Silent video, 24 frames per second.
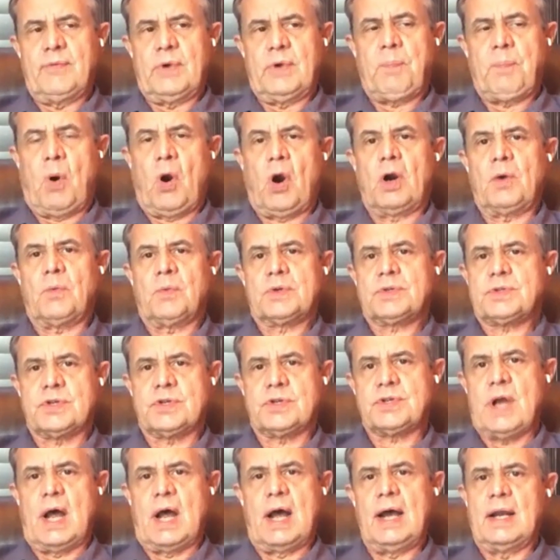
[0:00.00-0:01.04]
every part
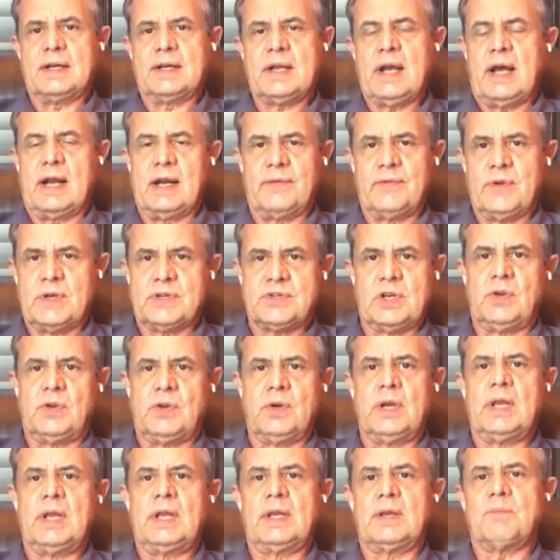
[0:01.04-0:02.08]
was designed kind of as a
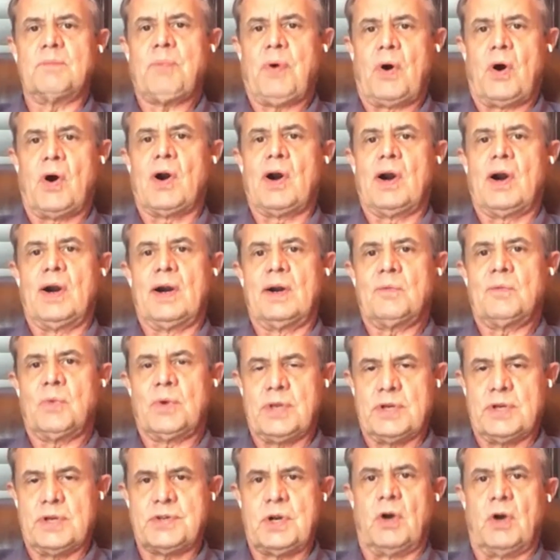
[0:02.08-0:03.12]
unique part
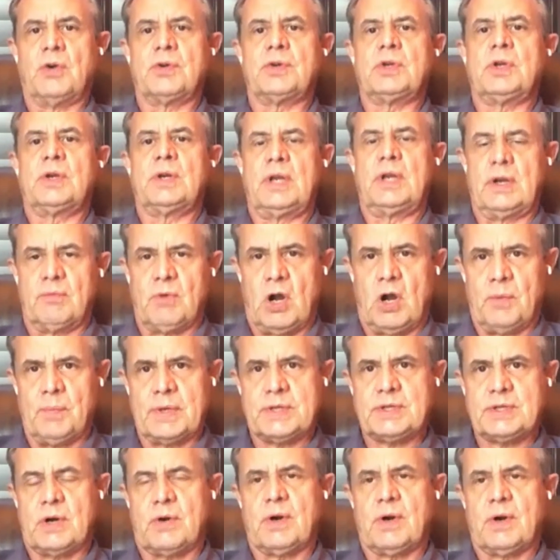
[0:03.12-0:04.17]
with its own unique
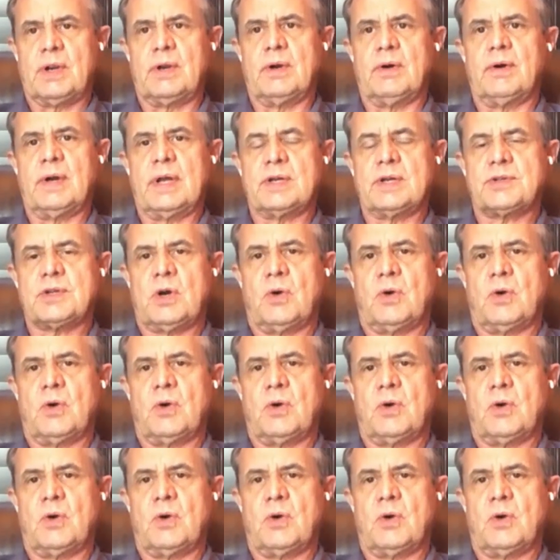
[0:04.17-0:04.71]
raw material.